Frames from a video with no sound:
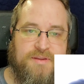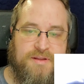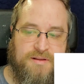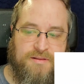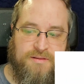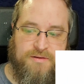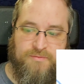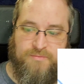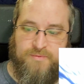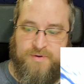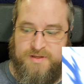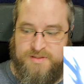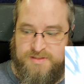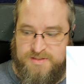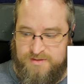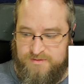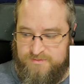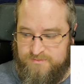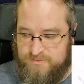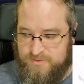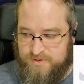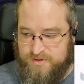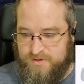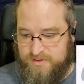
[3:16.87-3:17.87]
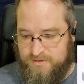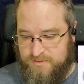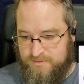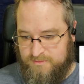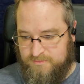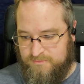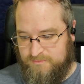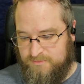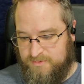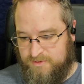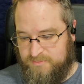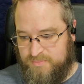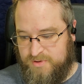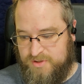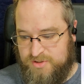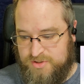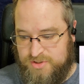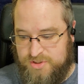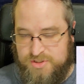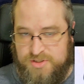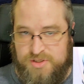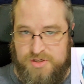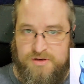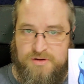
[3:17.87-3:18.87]
than the rest of what we've been
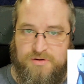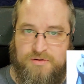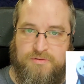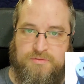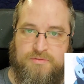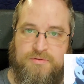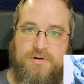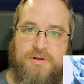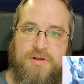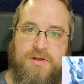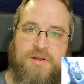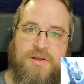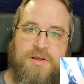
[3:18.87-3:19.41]
shown,